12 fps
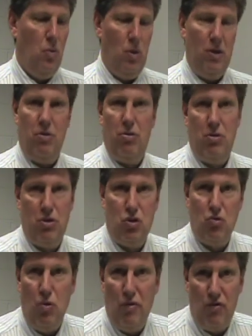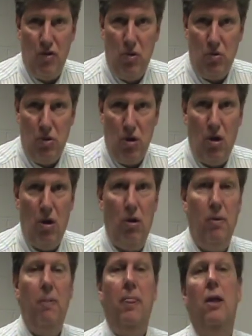whether it's through a phone
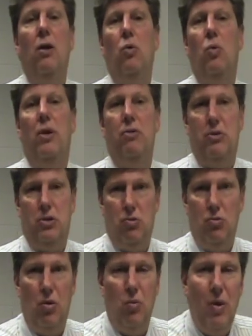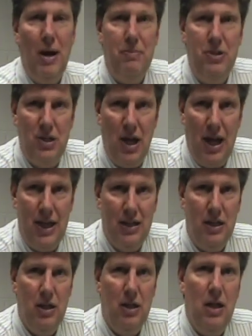call, or whether it's through a website,
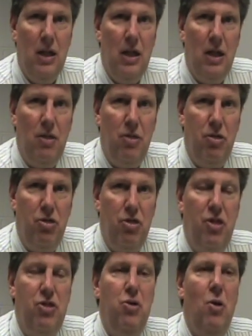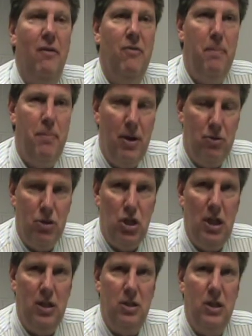you have a better
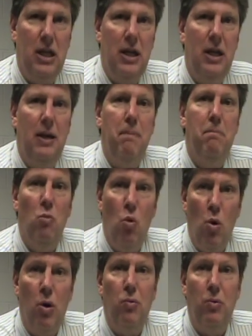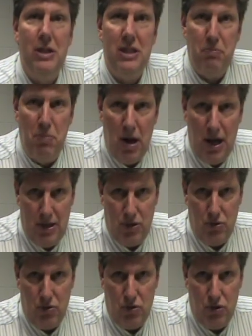chance of getting more
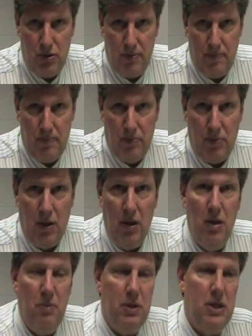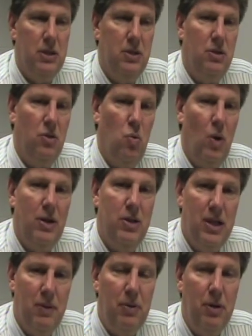responders. Because quite
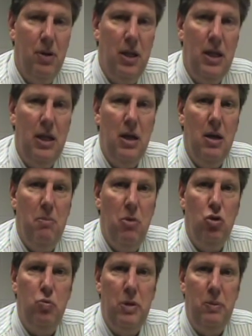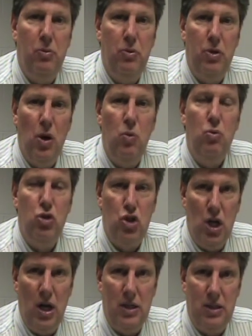typically, most people don't
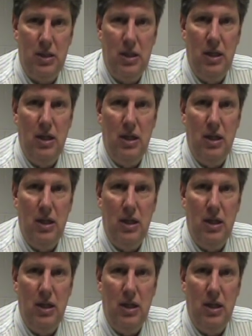just